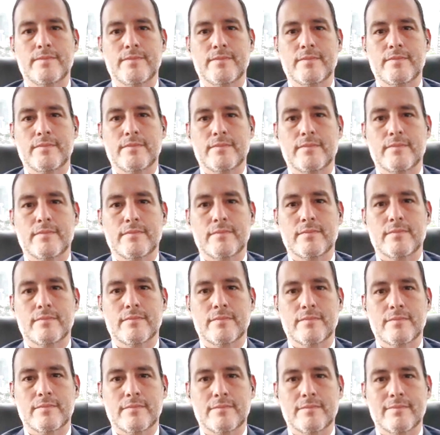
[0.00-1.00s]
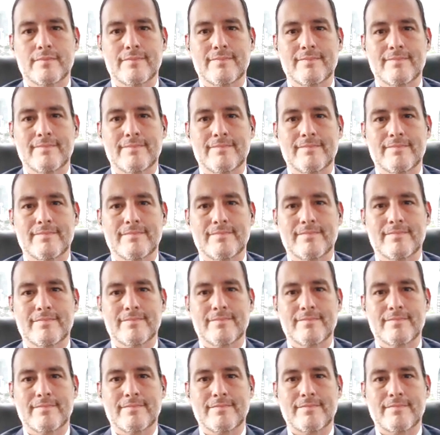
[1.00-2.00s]

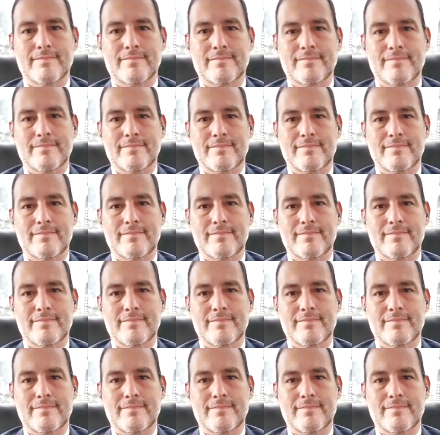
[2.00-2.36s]
(not speaking)